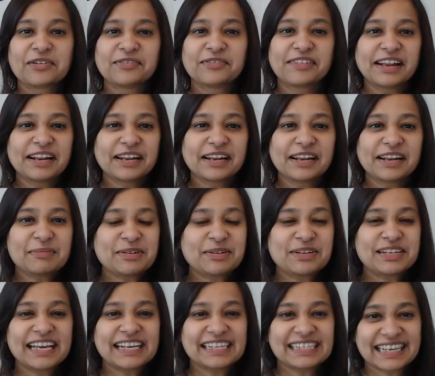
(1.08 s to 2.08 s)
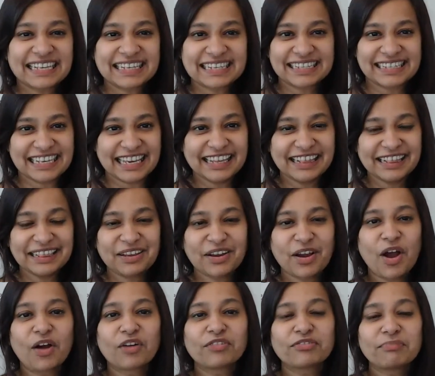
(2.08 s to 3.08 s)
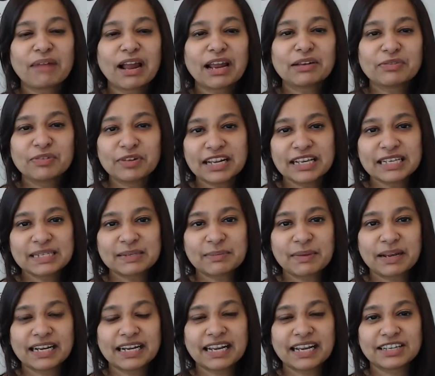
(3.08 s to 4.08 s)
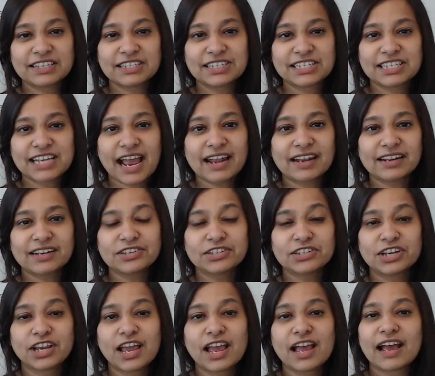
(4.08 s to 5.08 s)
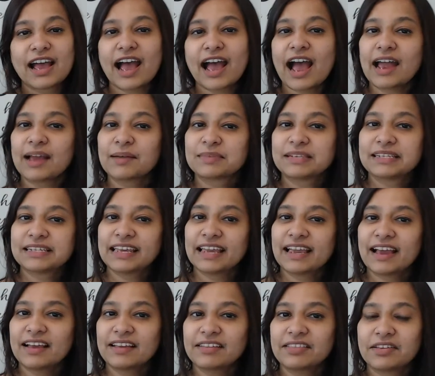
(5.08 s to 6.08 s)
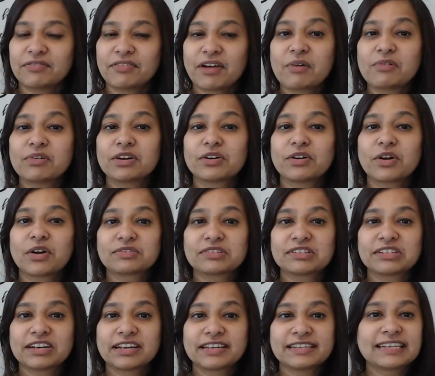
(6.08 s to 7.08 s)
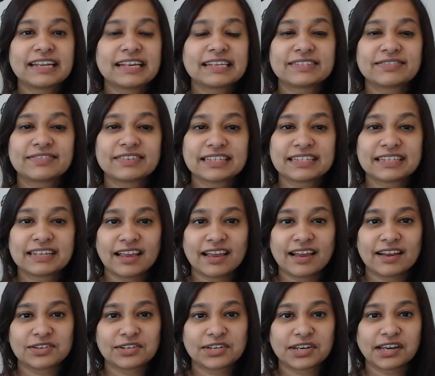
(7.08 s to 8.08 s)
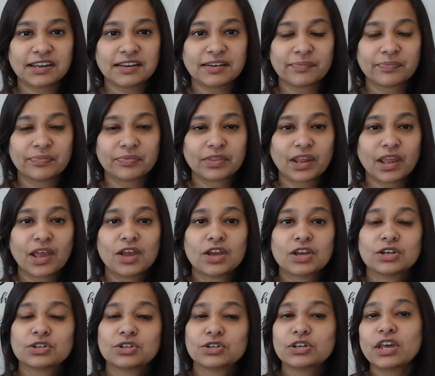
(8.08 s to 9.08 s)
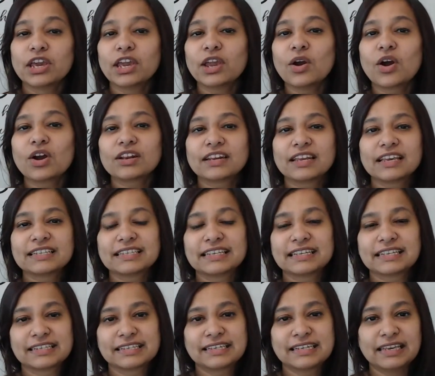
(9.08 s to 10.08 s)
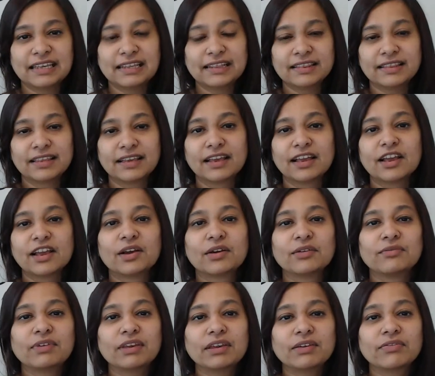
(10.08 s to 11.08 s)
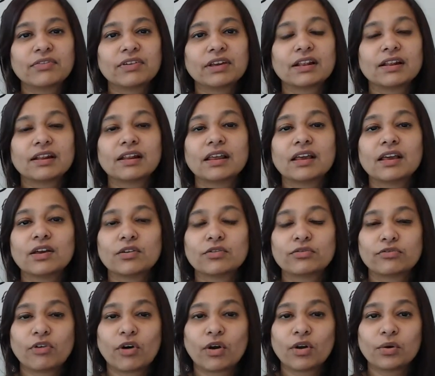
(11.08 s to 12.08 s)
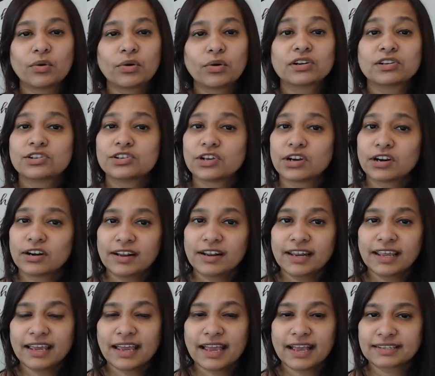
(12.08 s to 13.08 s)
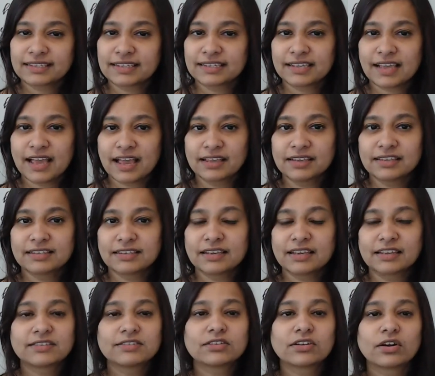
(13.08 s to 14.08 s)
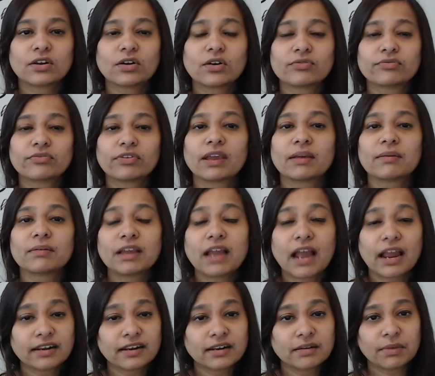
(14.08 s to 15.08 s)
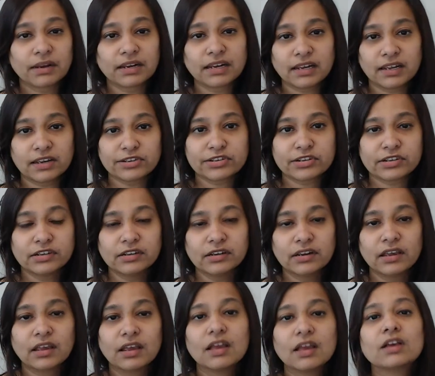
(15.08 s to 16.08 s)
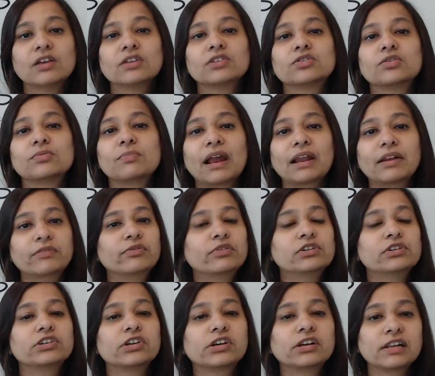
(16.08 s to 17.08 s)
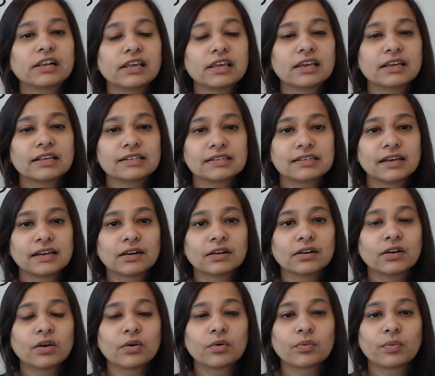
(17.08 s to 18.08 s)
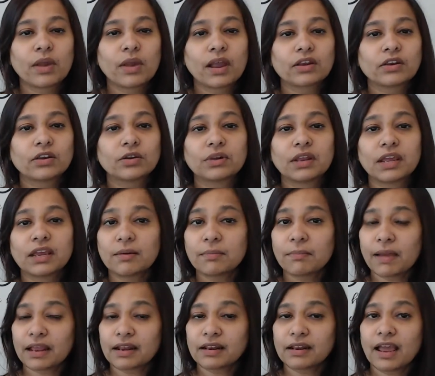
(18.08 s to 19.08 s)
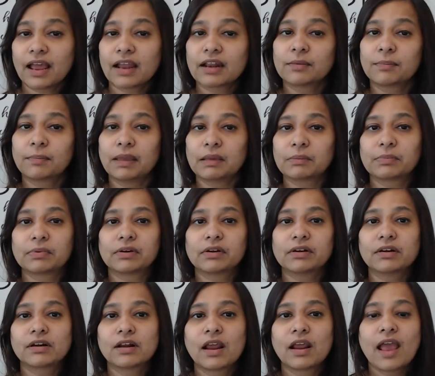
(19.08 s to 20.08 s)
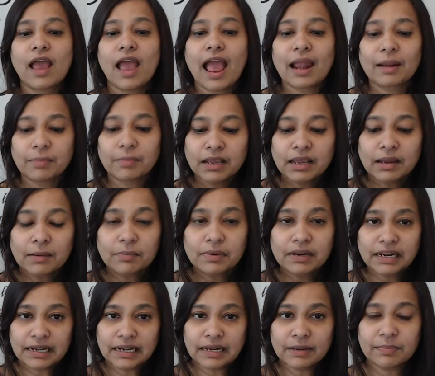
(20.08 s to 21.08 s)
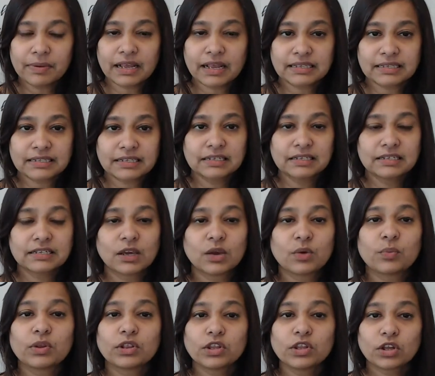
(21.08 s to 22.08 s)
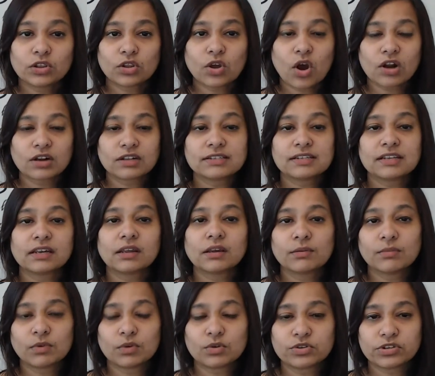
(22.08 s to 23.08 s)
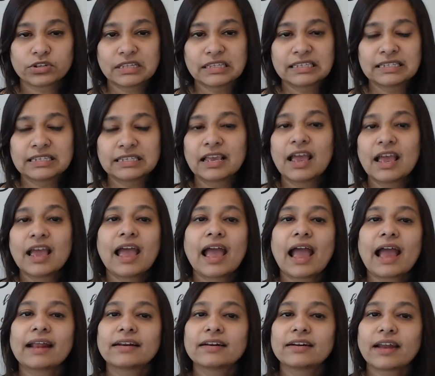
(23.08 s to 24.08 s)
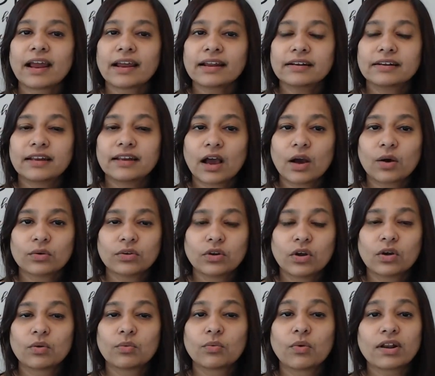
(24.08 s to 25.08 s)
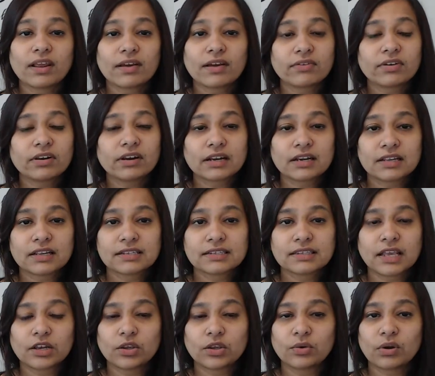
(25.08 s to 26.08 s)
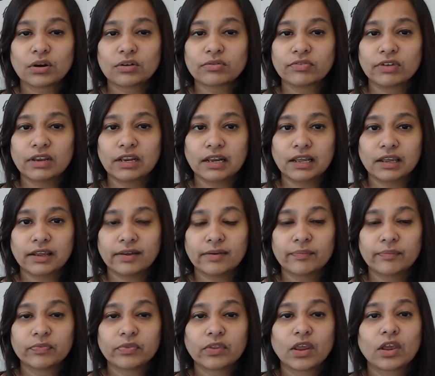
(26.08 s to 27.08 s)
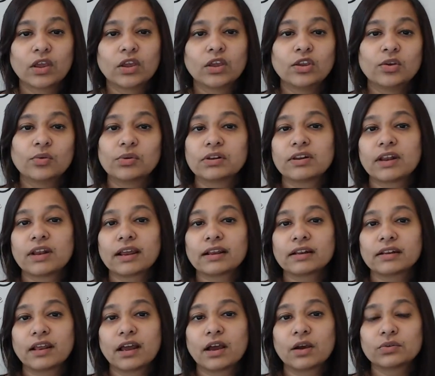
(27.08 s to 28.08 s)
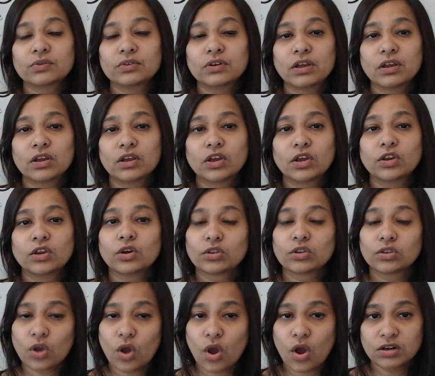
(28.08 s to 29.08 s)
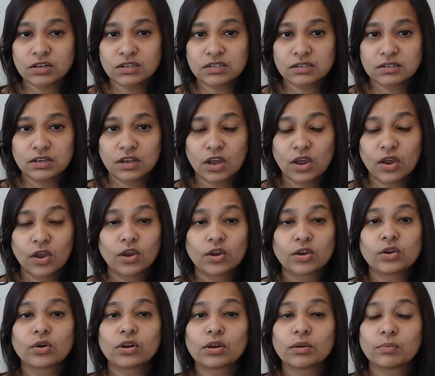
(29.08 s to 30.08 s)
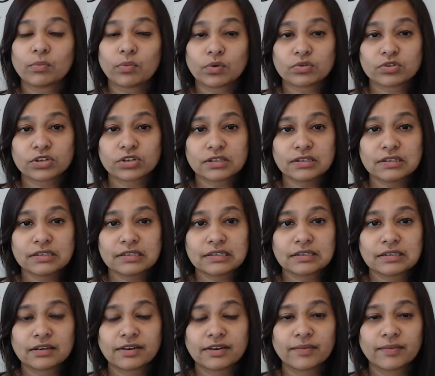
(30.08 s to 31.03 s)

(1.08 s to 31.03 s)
Welcome to day 16 of Mindfulness Meditation Challenge. Hi, I'm Sneha, the founder of Stressless with Sneha J. Today on day 16, we will follow a journaling exercise instead of a guided meditation. So mindful journaling is done where you take a pen and a paper and be completely present with your thoughts and emotions and write down whatever it is that you are feeling. You will write down your thoughts, your emotions.